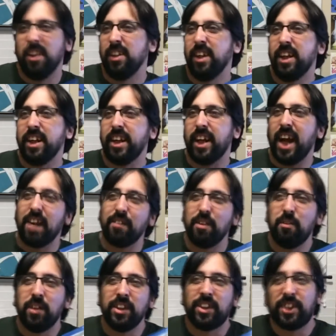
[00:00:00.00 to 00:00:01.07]
Like
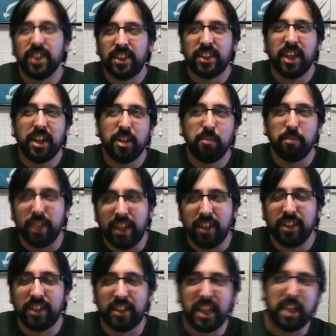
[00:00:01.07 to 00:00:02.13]
everyone sits on them
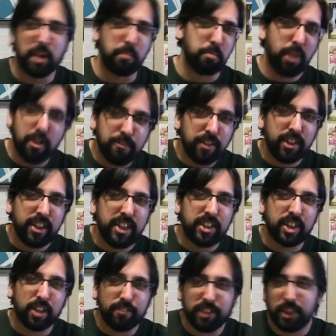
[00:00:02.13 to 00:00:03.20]
needlessly. They're perfectly
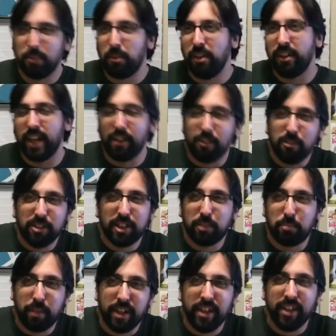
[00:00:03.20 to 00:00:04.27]
serviceable, and everyone's
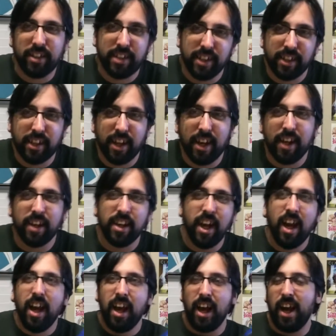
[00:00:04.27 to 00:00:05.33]
just being a dickhead.
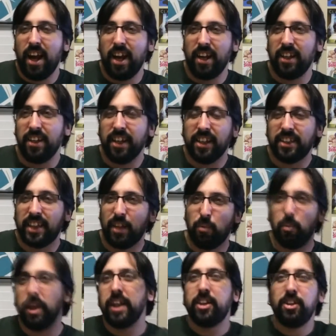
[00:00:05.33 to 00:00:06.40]
And they just
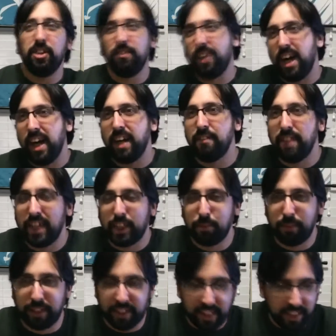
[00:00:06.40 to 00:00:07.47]
had way too high of
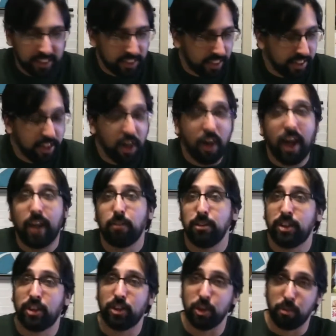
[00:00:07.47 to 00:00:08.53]
expectation. No, I
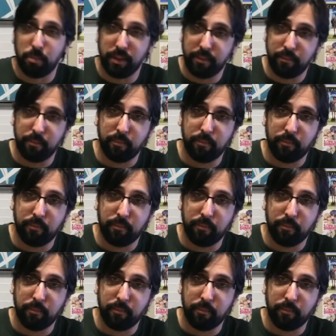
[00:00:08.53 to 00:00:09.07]
was stupid.